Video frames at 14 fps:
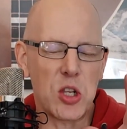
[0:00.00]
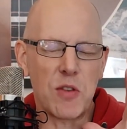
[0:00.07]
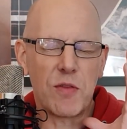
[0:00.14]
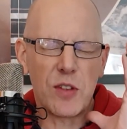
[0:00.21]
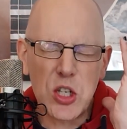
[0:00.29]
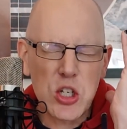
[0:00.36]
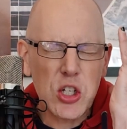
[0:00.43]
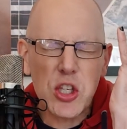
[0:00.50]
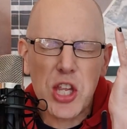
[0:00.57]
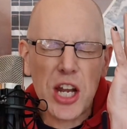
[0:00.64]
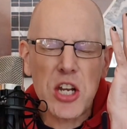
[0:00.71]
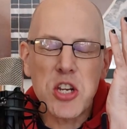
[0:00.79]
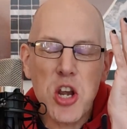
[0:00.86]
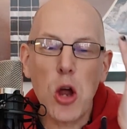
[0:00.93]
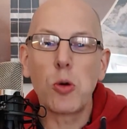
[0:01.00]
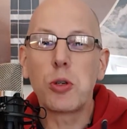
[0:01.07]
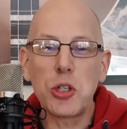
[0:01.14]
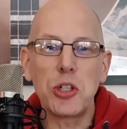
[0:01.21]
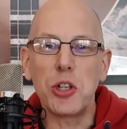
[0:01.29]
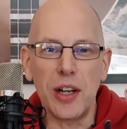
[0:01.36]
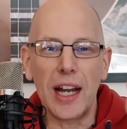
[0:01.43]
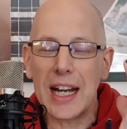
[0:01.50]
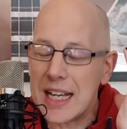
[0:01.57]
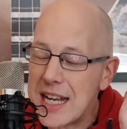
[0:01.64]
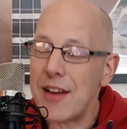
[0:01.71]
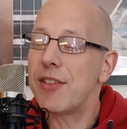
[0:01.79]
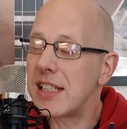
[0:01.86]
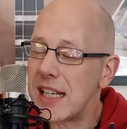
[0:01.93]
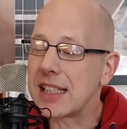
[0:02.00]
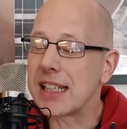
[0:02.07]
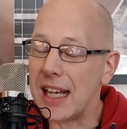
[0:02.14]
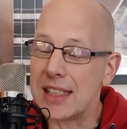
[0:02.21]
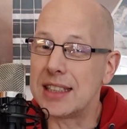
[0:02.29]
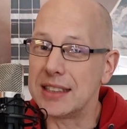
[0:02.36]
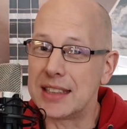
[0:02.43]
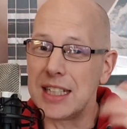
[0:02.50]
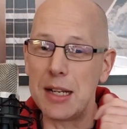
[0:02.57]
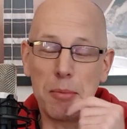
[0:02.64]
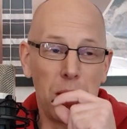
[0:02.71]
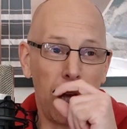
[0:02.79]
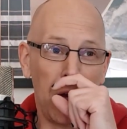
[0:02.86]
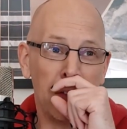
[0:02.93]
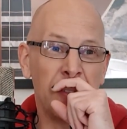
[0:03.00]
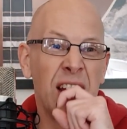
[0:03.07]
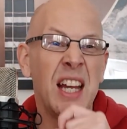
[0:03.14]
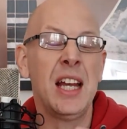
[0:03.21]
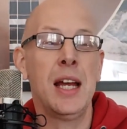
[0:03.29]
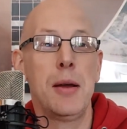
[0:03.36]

notion, and I never did get to see him live,